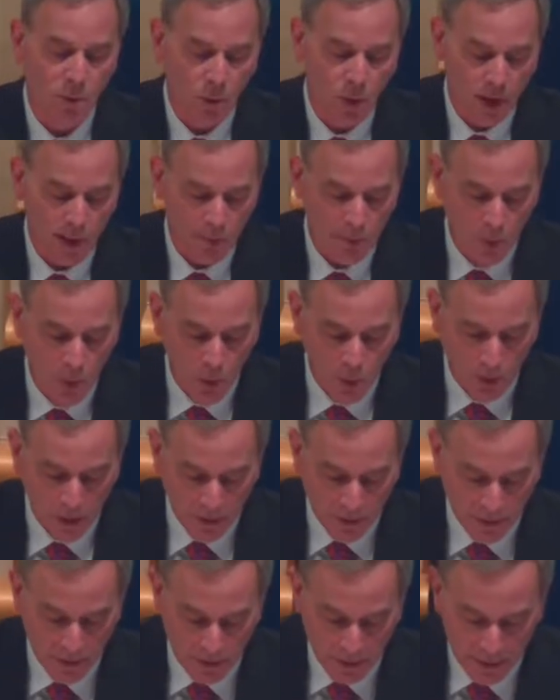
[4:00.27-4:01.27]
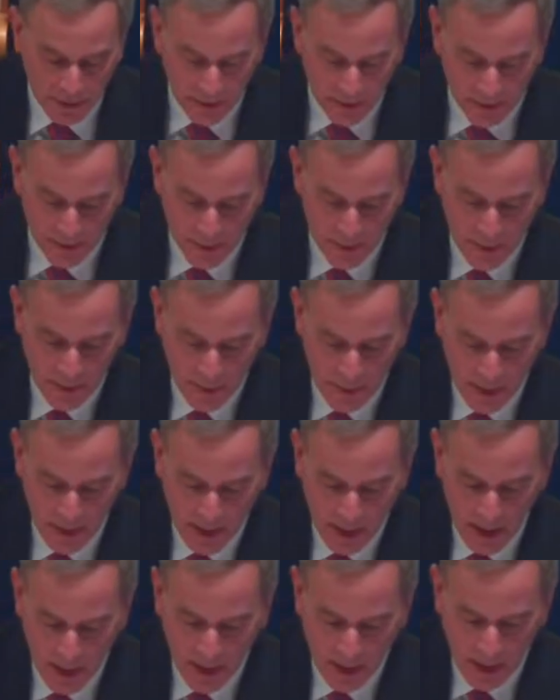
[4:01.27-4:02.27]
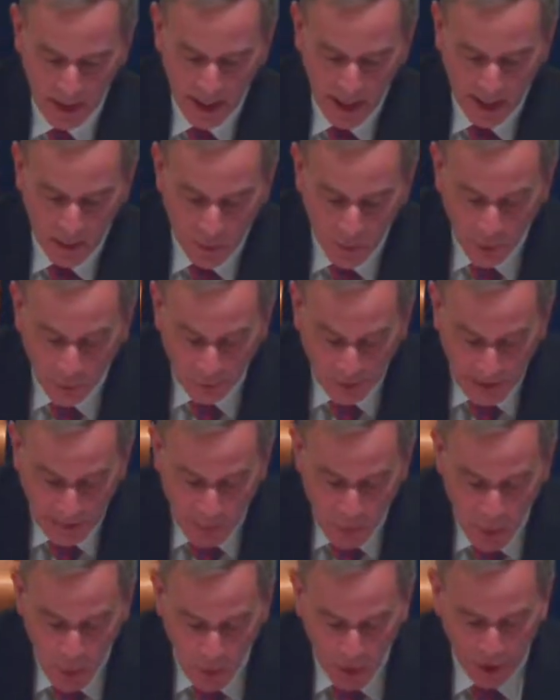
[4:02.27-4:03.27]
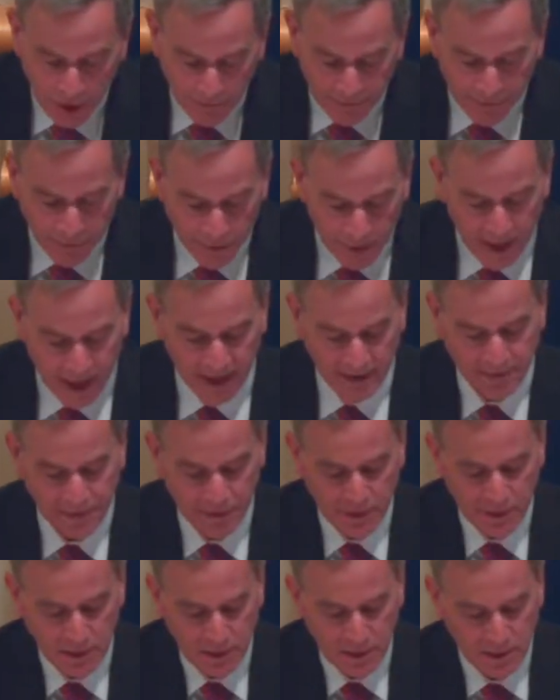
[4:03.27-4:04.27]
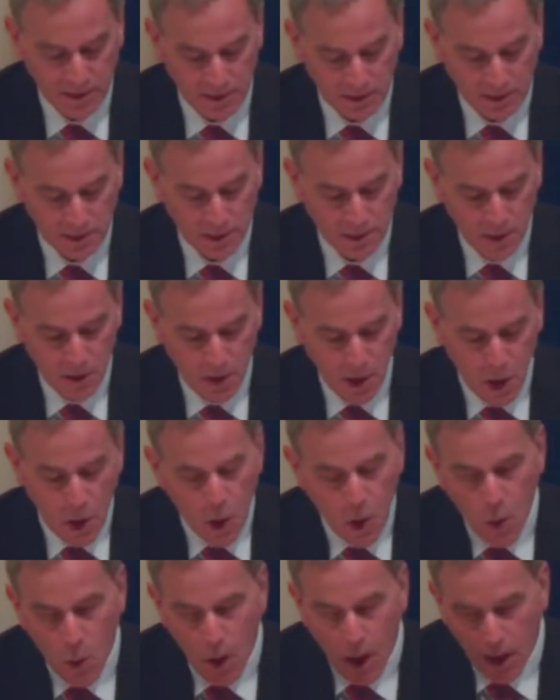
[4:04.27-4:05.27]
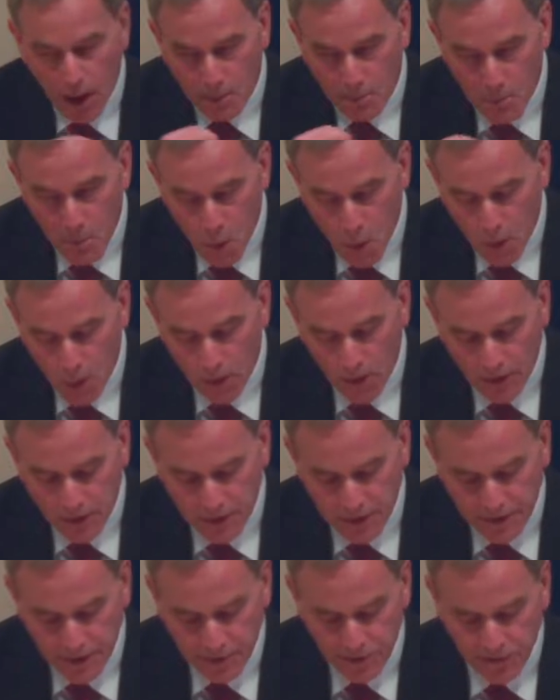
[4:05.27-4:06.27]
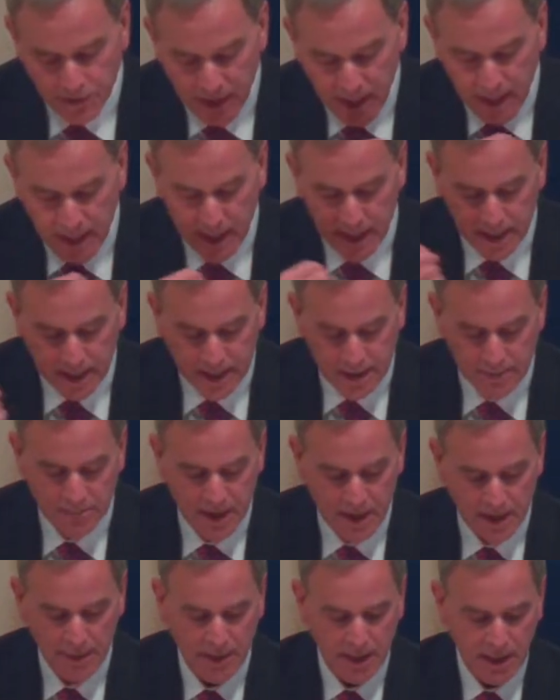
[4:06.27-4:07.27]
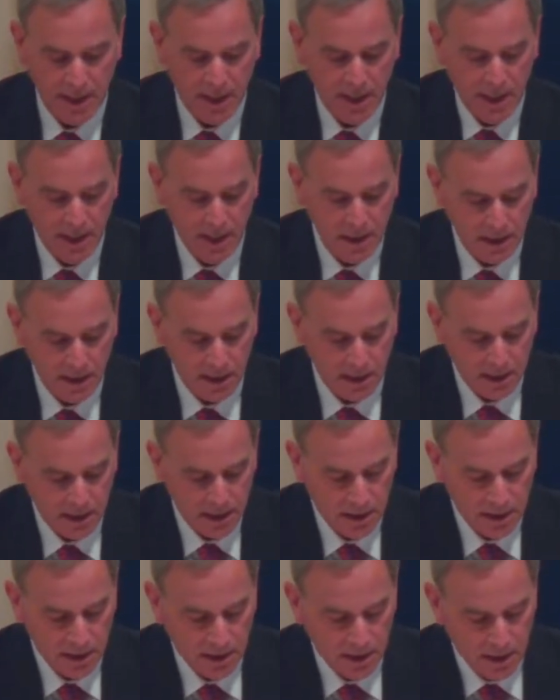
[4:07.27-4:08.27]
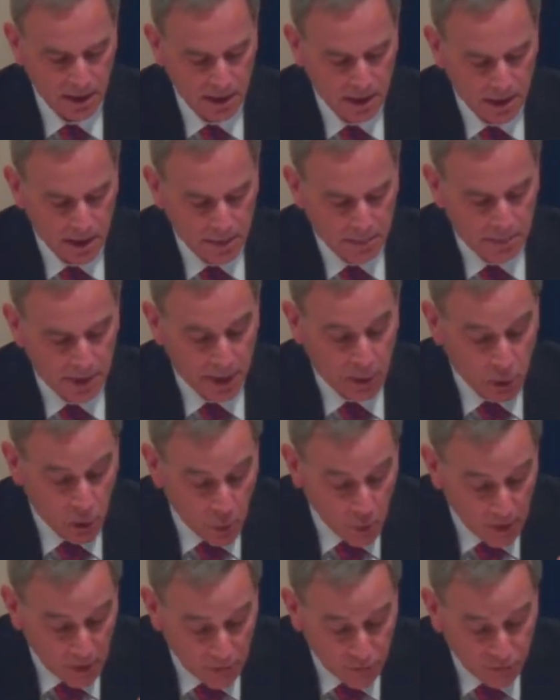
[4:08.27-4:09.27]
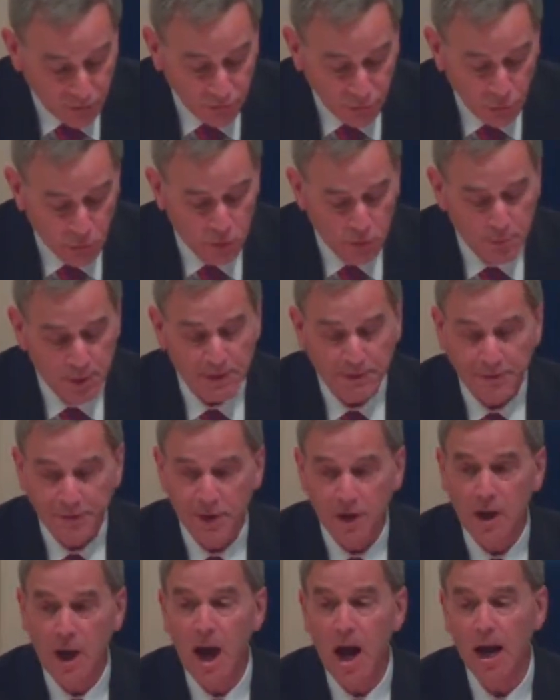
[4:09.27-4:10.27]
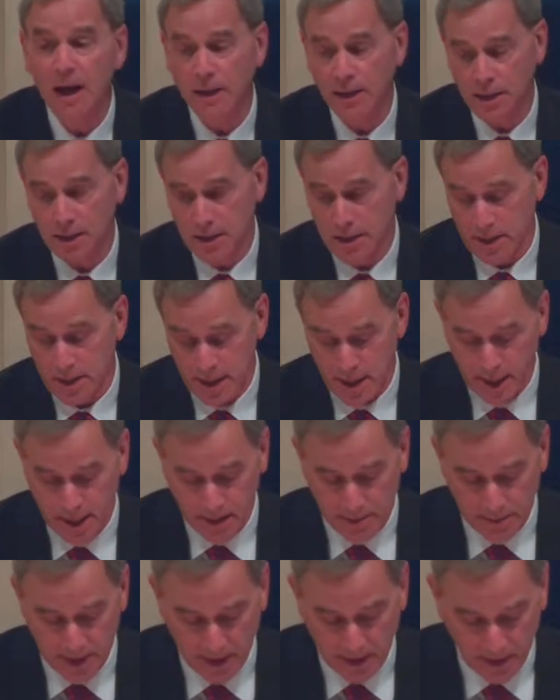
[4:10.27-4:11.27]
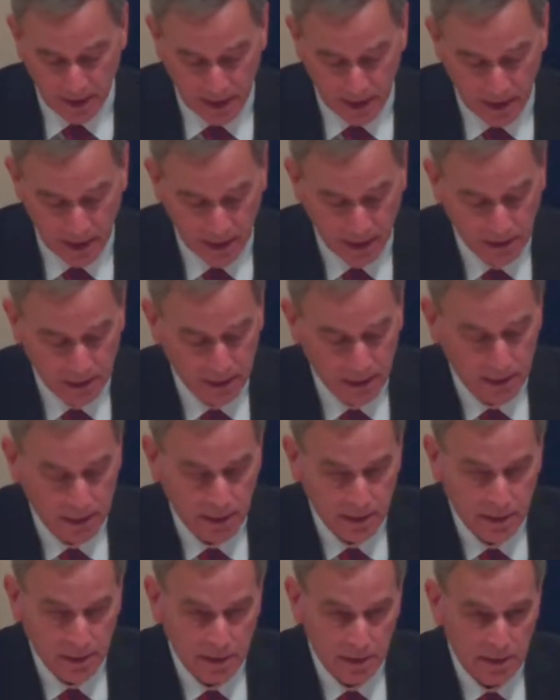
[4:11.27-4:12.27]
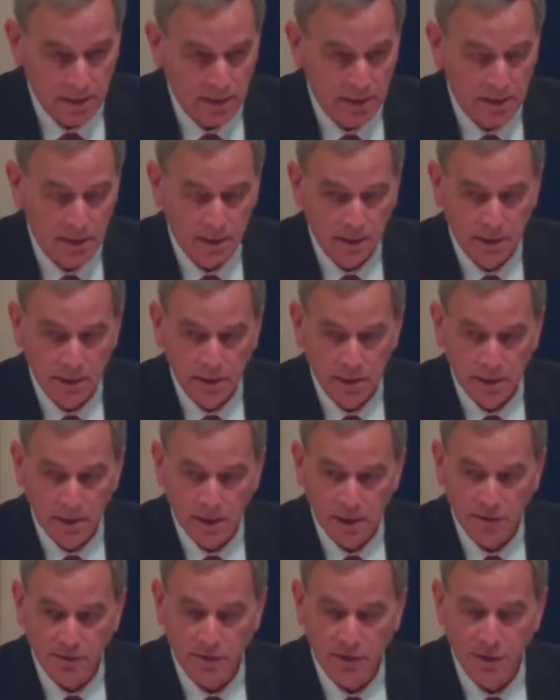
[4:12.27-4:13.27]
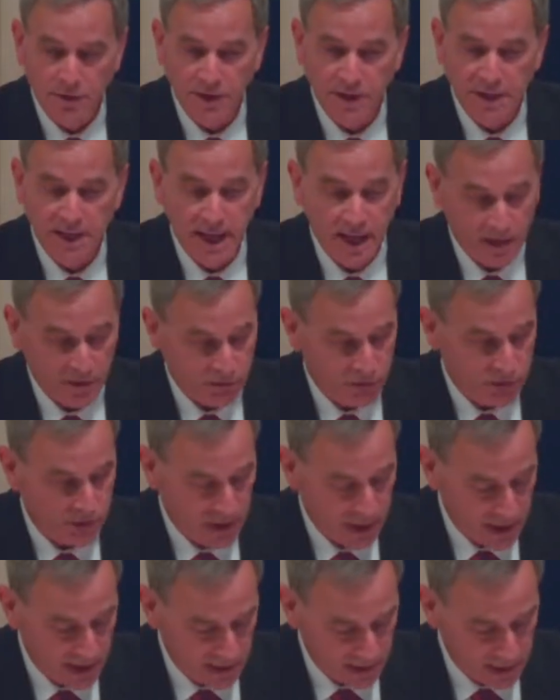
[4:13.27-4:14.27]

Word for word: who are mourned and will be mourned forever, who are mourned this day in America, but who will soon be forgotten in America until the next